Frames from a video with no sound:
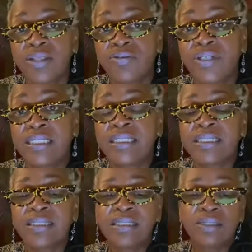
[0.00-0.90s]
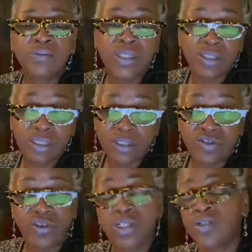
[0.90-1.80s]
360, which is
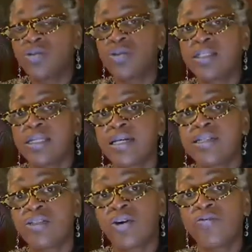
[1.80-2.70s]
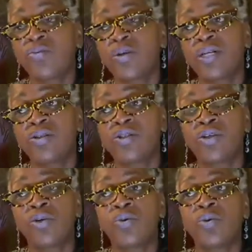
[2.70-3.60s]
instructional design software,
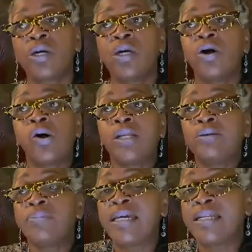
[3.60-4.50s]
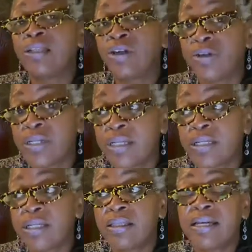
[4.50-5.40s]
so on-demand
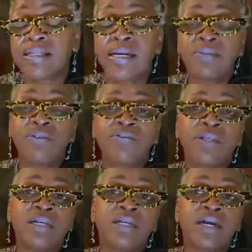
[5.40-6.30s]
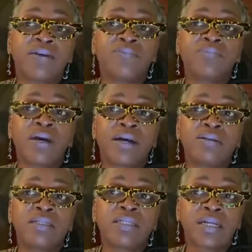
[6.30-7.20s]
learning and that type of thing, I
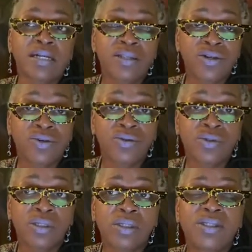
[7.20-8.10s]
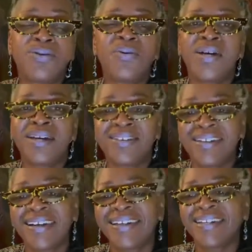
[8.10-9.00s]
designed those as well.
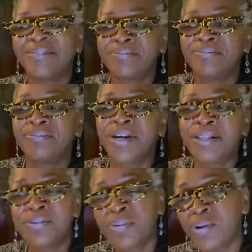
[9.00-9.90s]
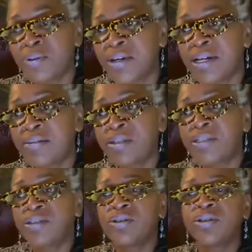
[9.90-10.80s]
I can write the program and
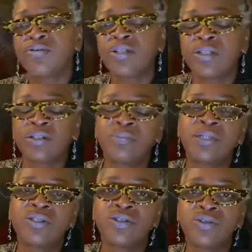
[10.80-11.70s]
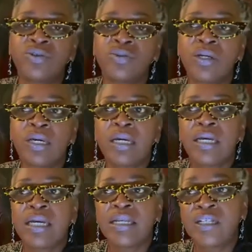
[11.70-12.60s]
turn a curriculum into
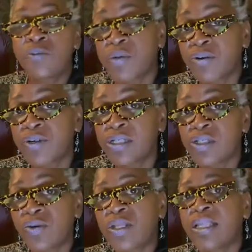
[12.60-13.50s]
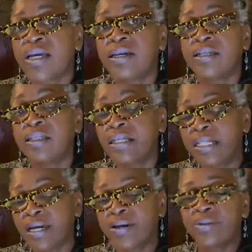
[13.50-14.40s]
an experience online in the cloud.